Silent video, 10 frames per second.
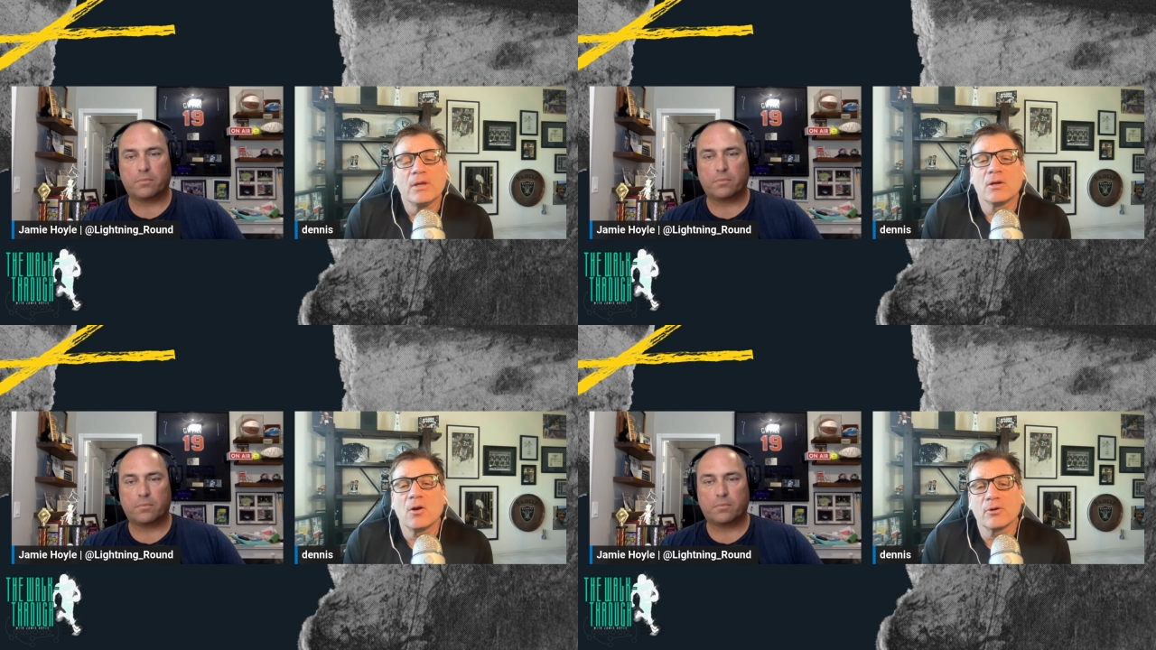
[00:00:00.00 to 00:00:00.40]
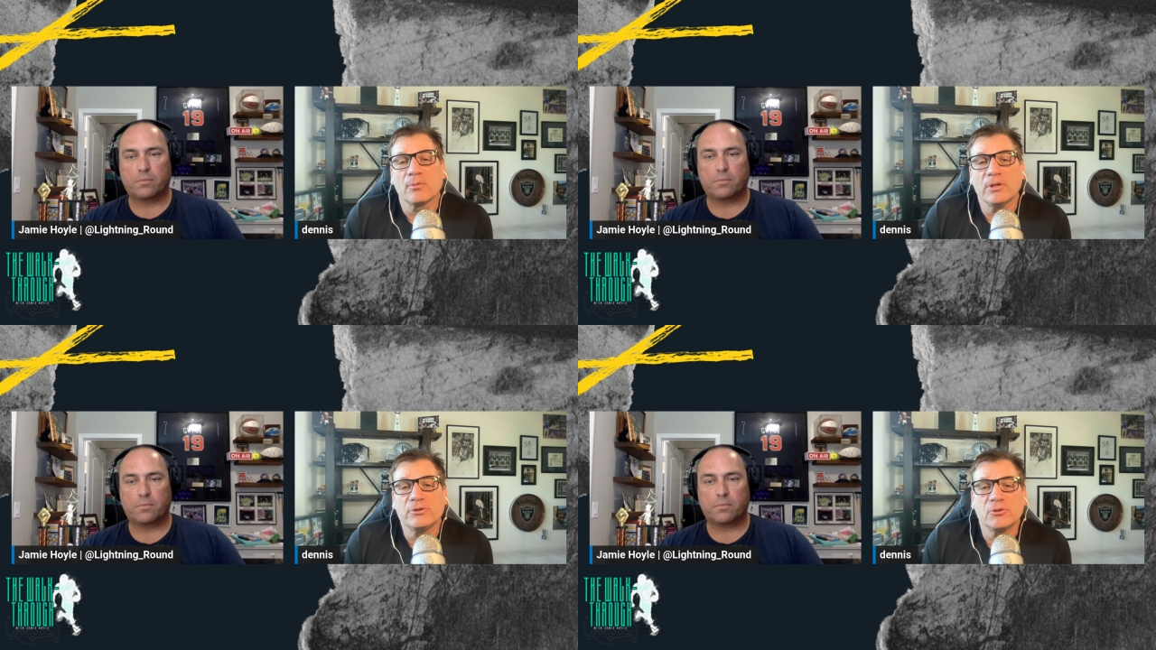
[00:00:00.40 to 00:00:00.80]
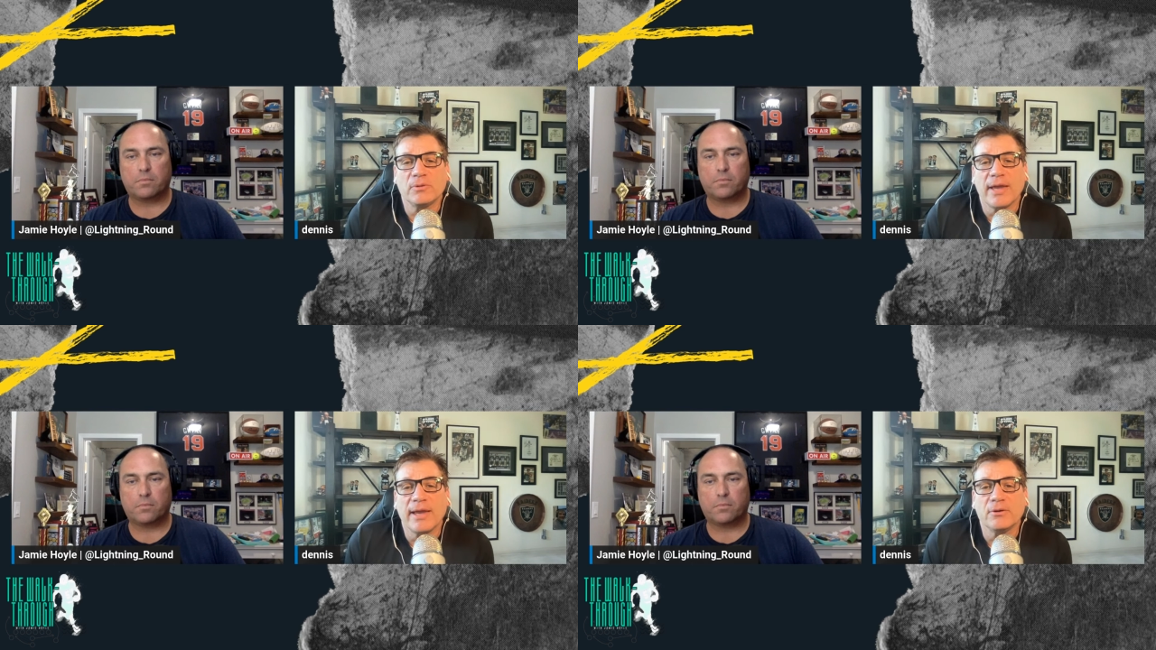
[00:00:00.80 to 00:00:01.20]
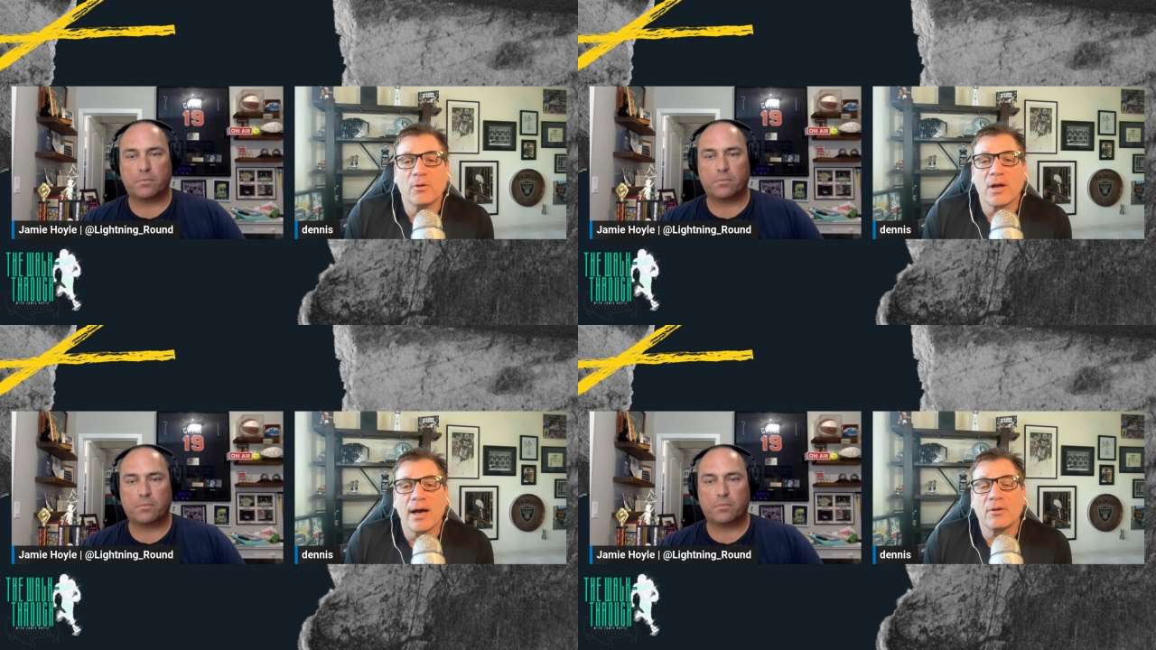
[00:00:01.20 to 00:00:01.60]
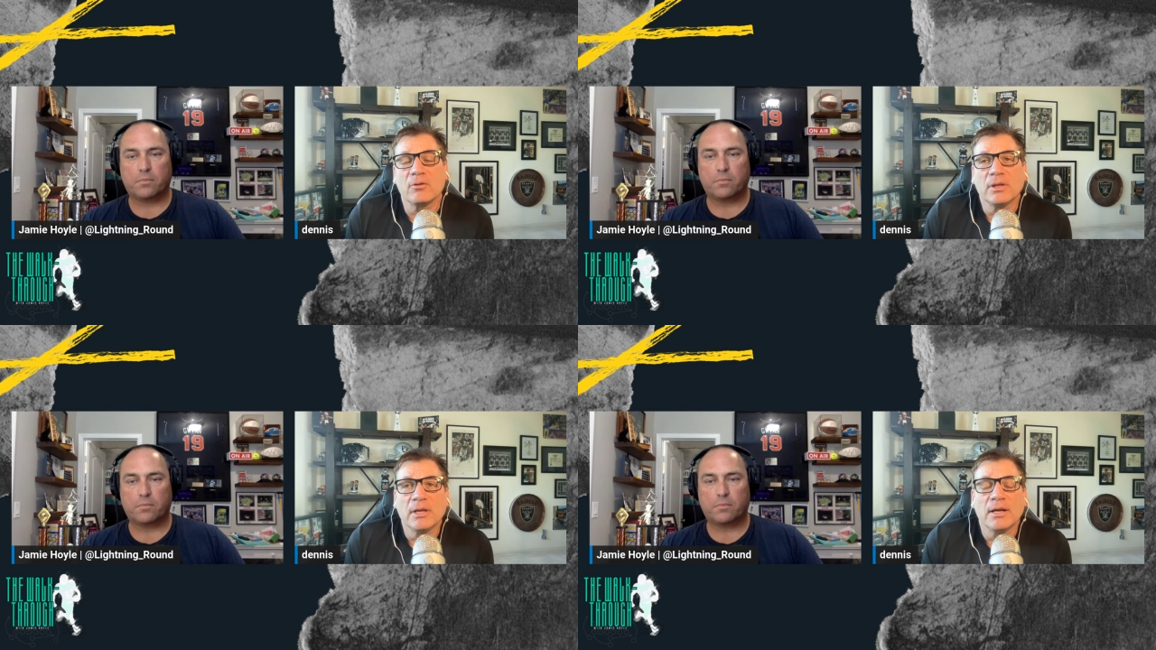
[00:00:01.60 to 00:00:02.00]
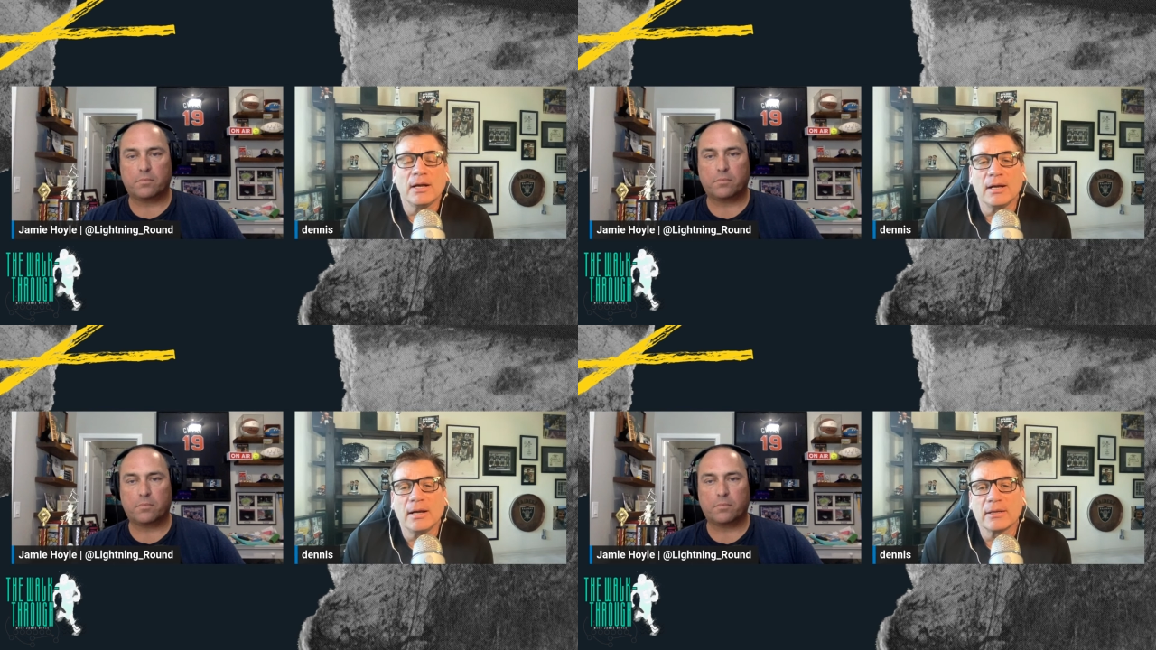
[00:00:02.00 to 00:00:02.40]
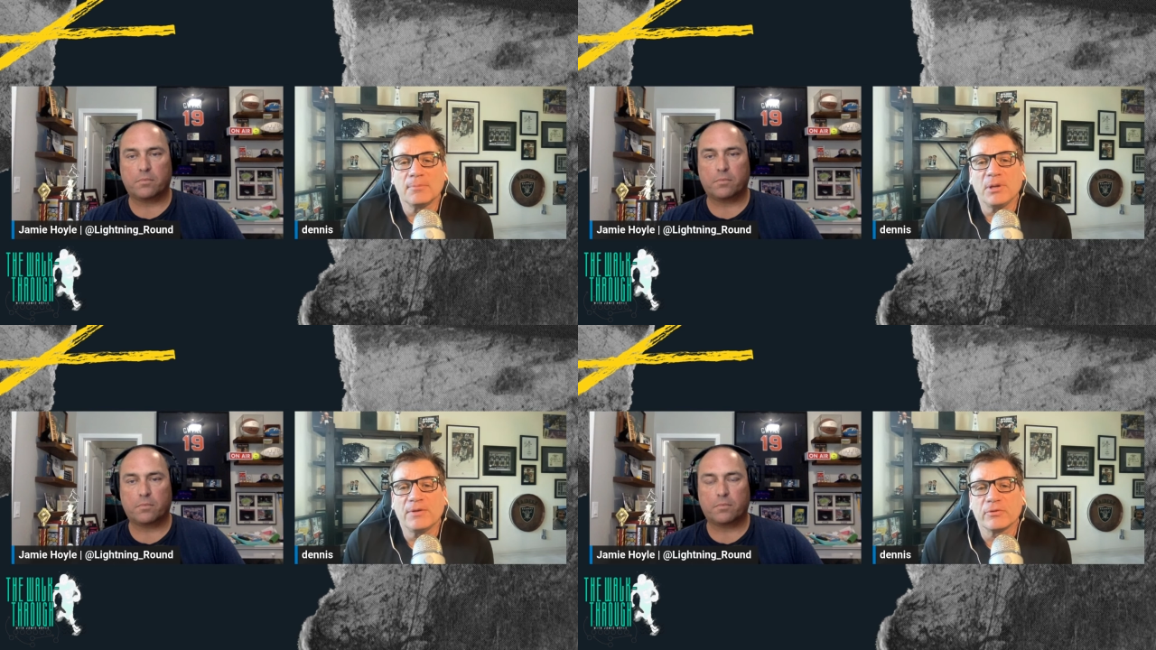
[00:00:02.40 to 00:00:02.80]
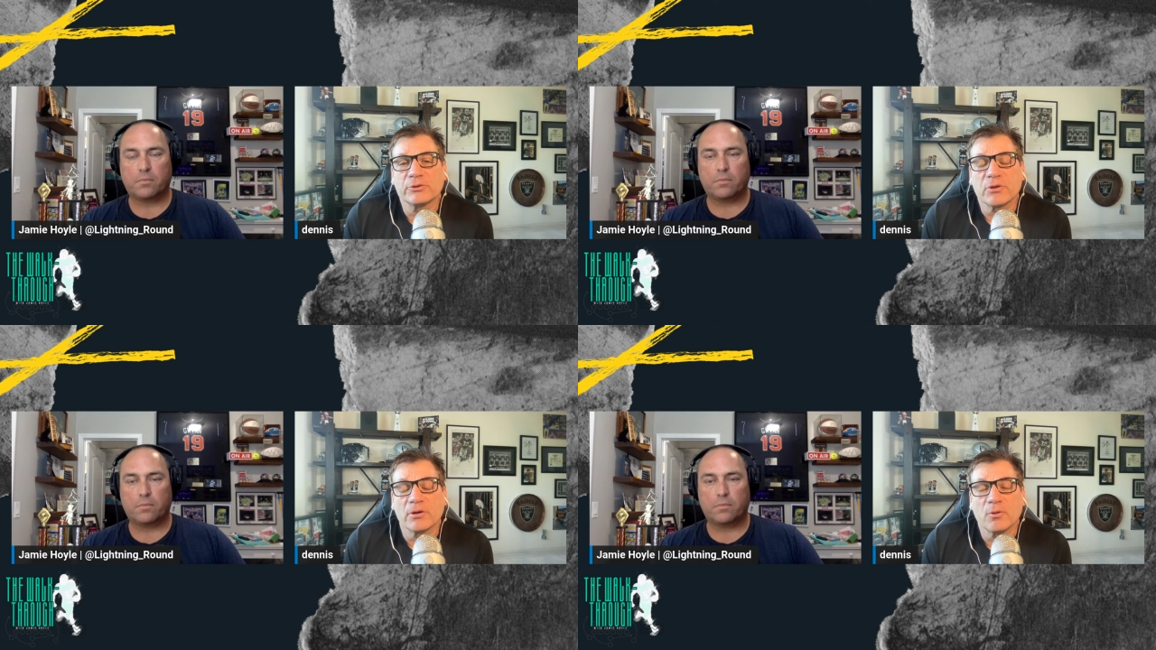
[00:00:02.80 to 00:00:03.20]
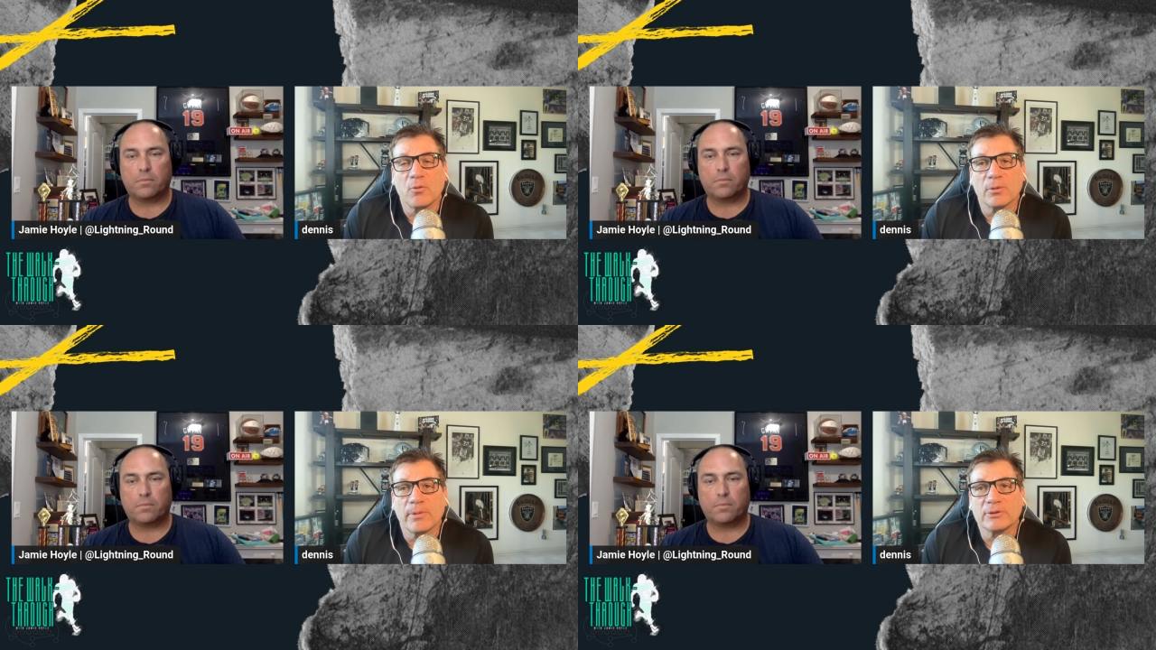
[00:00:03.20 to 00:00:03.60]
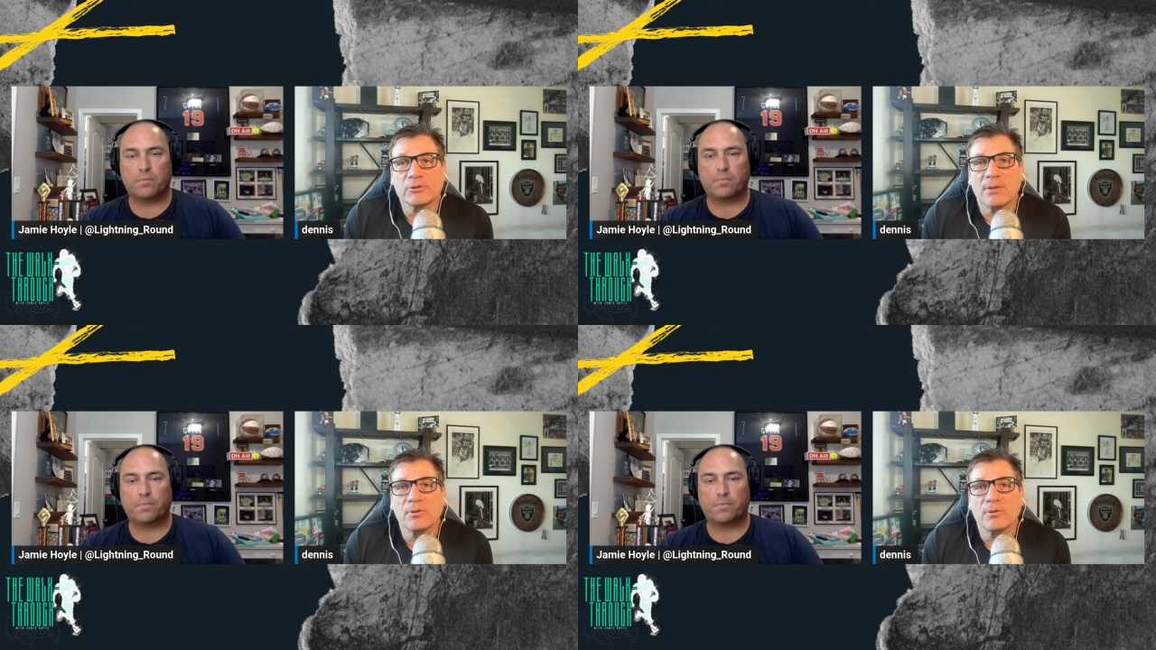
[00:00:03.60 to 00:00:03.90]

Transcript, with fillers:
Speaker 1: Gardner Minshew and Aidan O'Connell uh, compete for the starting quarterback job.